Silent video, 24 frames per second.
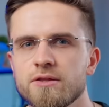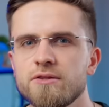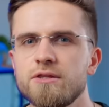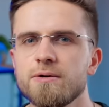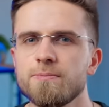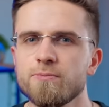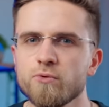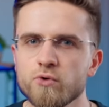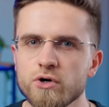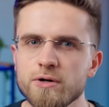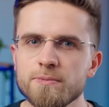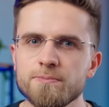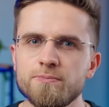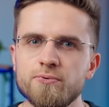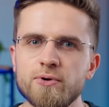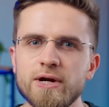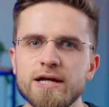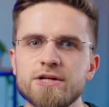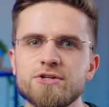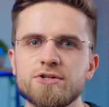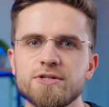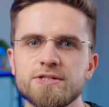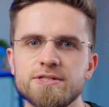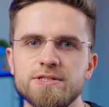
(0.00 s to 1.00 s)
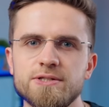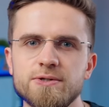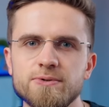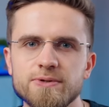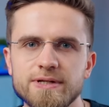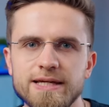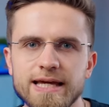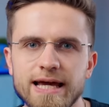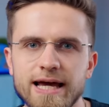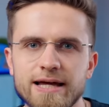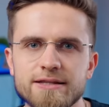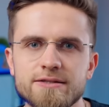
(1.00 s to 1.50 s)
The more impressions you
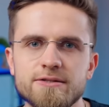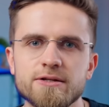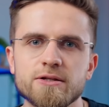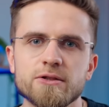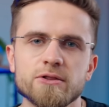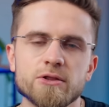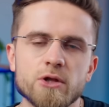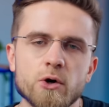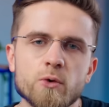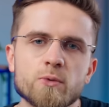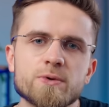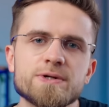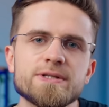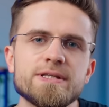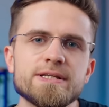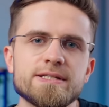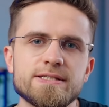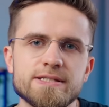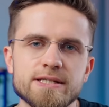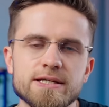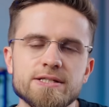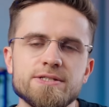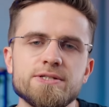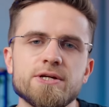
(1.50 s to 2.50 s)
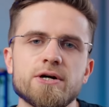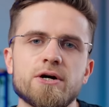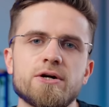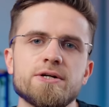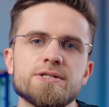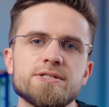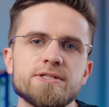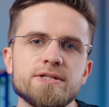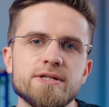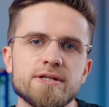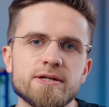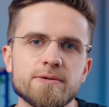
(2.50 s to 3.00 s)
get, the lower the CTR
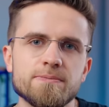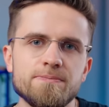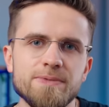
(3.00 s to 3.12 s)
is gonna